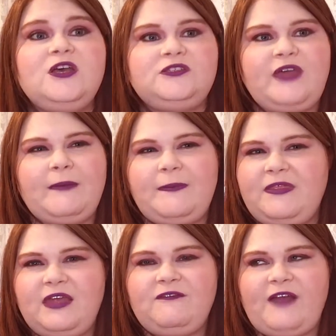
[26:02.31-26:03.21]
So that might be
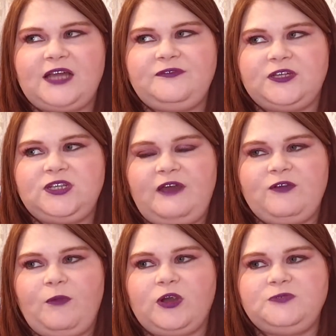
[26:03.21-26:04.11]
the end of Flash Fiction after March,